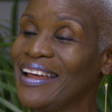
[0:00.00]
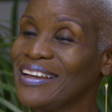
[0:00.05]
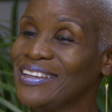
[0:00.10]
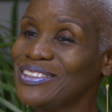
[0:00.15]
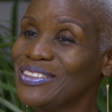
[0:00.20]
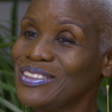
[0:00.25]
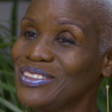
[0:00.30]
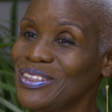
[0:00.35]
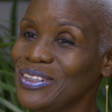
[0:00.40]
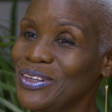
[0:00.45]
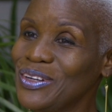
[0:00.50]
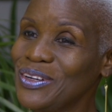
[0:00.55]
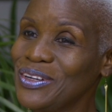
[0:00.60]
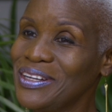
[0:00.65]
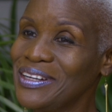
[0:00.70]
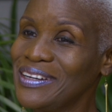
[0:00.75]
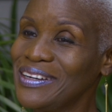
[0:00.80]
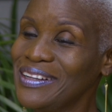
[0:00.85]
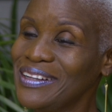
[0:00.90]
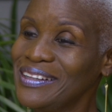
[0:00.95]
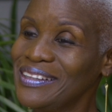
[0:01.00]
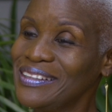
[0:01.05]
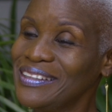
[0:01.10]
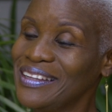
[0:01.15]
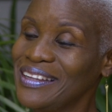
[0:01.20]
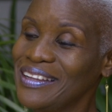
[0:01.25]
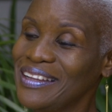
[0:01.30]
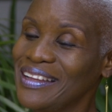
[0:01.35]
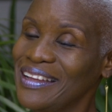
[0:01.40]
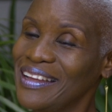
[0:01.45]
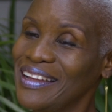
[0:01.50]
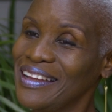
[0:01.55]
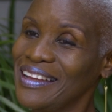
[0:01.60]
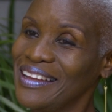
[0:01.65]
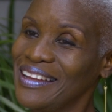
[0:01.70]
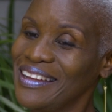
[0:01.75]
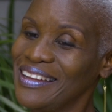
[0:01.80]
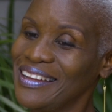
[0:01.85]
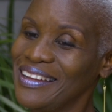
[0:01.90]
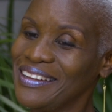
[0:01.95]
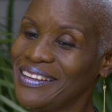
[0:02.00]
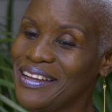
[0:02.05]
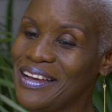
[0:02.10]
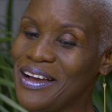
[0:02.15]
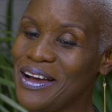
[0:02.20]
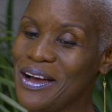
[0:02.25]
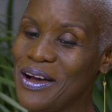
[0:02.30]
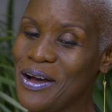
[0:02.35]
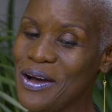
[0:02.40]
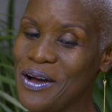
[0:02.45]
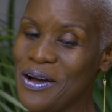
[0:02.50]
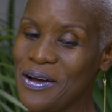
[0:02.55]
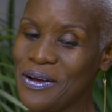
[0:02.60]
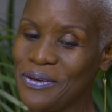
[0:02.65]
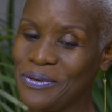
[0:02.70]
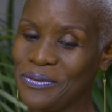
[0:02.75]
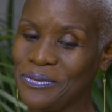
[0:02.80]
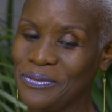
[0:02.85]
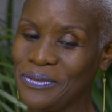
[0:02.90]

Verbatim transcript: external uh, uh